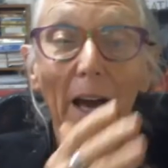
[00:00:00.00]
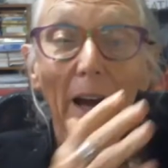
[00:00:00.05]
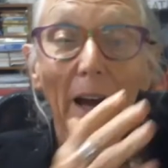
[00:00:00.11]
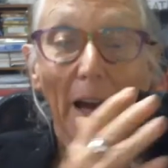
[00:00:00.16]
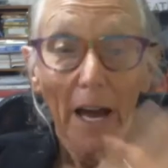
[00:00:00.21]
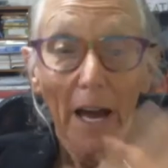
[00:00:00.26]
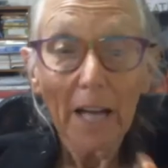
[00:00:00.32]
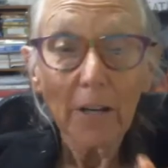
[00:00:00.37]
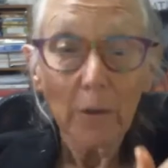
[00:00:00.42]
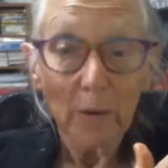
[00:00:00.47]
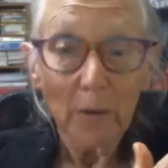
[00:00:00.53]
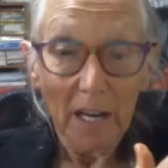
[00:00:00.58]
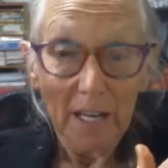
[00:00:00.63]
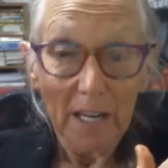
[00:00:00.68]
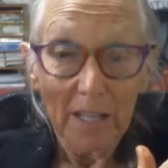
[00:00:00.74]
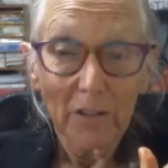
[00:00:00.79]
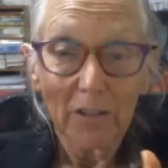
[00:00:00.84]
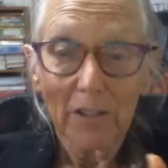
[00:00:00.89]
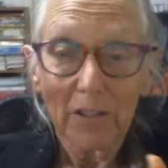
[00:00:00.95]

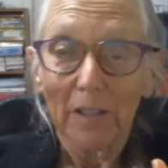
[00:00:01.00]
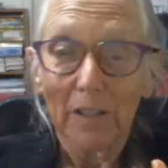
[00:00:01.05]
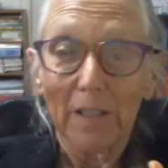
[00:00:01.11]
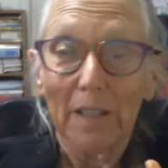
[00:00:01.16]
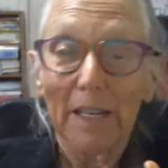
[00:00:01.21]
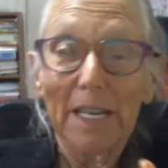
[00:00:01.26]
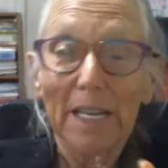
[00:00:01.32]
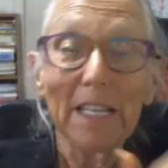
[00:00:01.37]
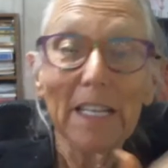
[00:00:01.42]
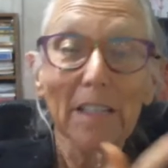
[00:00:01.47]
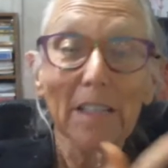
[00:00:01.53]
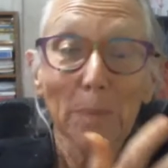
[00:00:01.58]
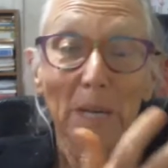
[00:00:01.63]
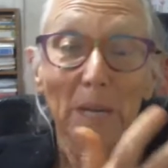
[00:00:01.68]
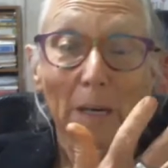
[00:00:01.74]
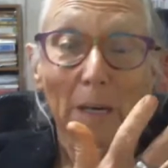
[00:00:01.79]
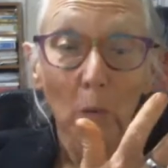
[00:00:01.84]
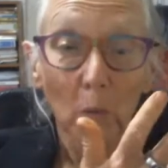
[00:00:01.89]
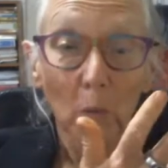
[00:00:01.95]
Anuraj is
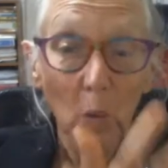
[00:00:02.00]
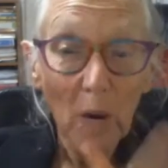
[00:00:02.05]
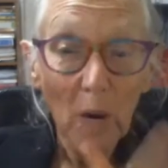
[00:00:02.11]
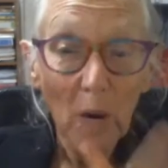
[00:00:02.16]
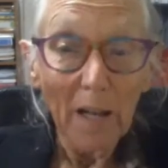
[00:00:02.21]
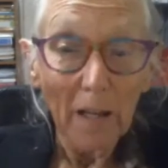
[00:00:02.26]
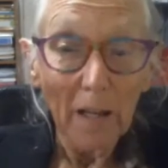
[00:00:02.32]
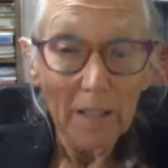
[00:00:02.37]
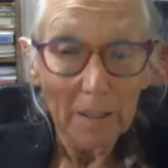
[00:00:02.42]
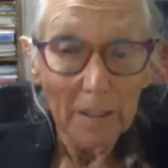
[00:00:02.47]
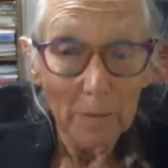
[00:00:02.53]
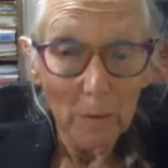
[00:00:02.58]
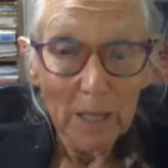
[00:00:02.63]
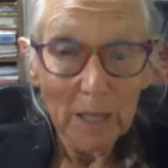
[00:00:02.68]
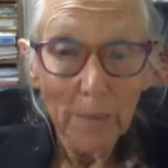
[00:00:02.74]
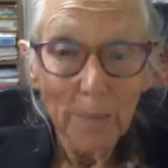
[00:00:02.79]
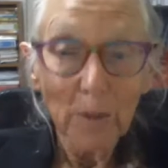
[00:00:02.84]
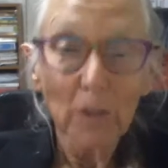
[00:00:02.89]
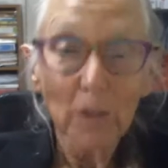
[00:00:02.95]
being well
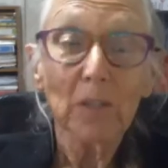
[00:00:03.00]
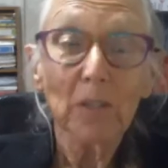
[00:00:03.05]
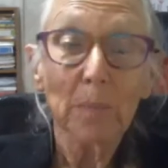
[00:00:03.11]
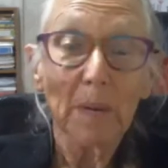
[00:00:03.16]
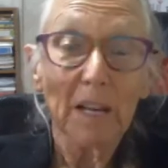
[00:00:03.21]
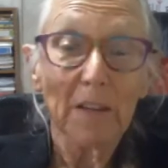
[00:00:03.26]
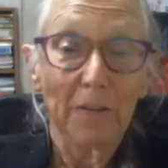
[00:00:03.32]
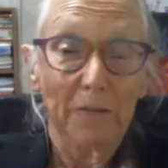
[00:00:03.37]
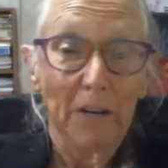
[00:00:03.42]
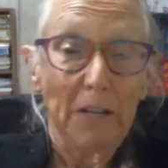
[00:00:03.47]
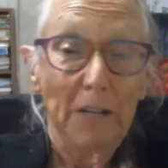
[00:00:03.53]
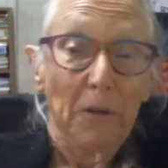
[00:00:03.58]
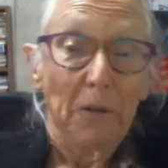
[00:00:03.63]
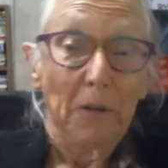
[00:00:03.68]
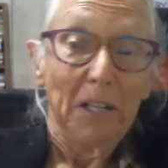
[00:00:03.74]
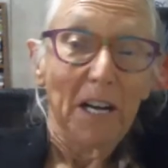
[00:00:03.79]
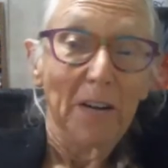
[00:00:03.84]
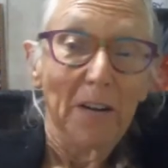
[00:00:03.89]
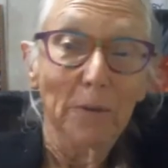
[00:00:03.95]
reimbursed by the federal
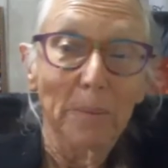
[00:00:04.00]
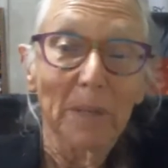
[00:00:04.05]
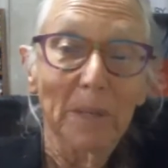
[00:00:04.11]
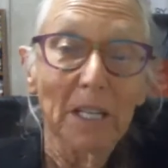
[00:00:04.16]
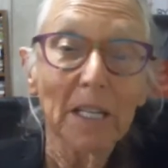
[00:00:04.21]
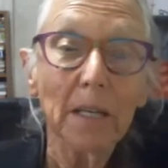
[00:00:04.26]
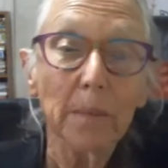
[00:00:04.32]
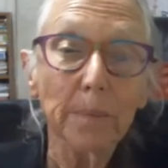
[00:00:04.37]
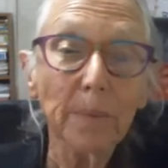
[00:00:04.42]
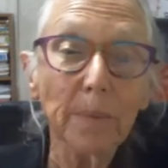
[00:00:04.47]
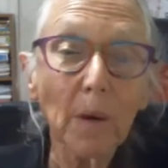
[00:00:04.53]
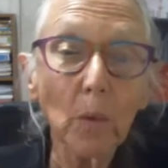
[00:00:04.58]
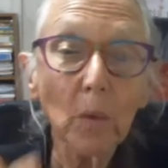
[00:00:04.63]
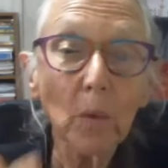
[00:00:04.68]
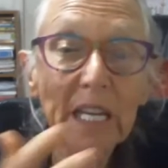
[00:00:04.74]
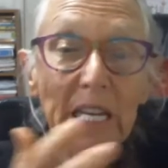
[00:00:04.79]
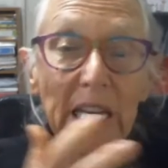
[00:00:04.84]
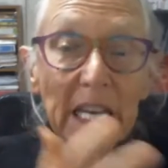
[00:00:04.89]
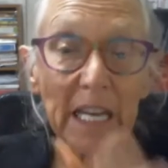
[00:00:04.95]
government, but
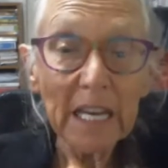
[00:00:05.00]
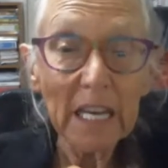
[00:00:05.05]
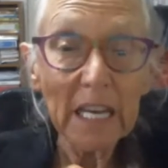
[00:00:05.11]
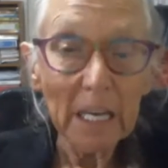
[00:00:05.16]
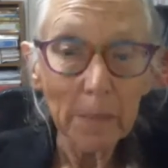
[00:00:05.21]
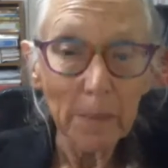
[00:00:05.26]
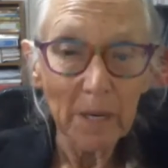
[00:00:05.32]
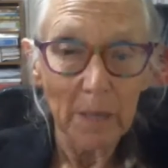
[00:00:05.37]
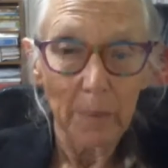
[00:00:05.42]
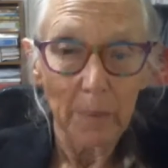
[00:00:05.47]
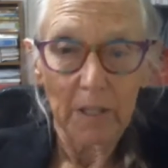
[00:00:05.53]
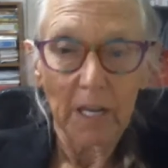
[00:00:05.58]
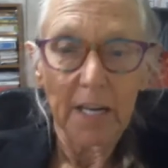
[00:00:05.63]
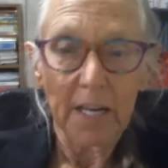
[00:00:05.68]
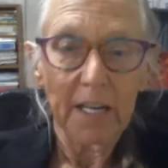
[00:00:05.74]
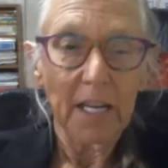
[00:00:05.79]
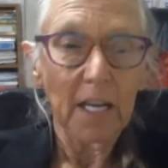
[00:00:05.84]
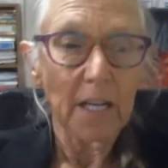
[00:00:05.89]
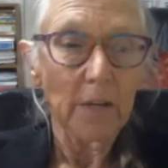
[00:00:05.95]
we need people
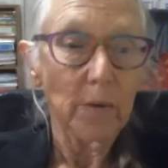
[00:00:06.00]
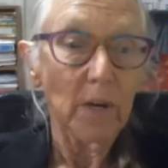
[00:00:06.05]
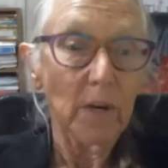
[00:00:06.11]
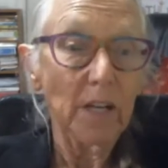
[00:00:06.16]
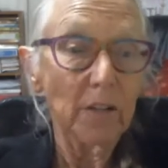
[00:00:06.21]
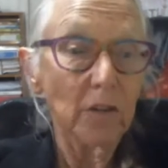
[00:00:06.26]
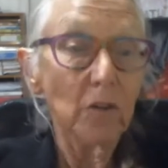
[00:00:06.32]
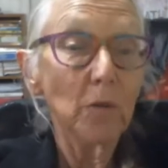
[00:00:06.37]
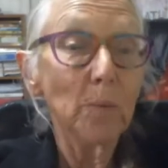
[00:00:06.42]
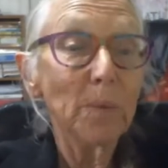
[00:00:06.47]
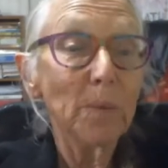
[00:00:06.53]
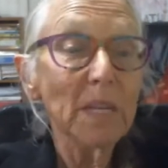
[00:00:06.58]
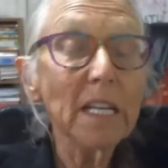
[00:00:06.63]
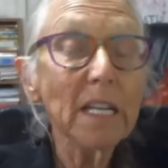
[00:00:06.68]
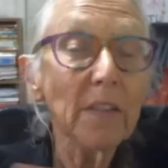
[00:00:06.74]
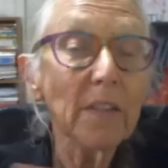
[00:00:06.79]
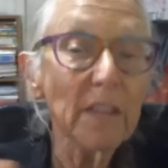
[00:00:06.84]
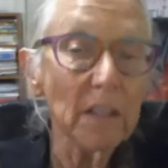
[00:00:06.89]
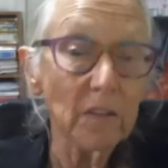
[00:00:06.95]
like Anuraj who've been
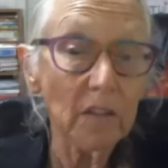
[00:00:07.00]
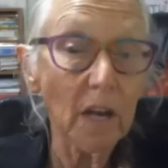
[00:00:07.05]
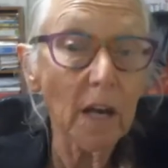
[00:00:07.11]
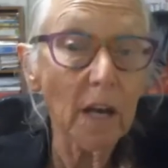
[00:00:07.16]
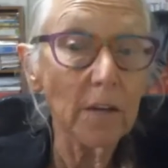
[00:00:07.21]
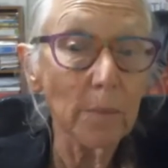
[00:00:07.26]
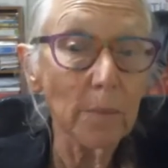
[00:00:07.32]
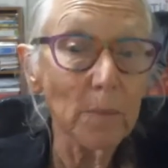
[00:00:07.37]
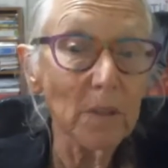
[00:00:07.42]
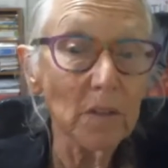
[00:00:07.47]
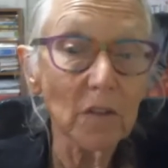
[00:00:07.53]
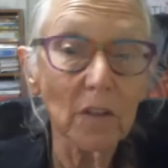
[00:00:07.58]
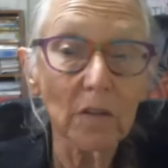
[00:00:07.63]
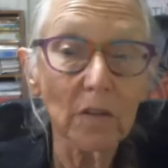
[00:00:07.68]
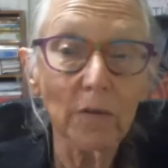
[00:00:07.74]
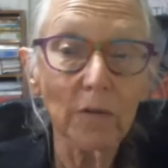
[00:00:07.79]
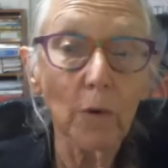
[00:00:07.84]
in this kind of business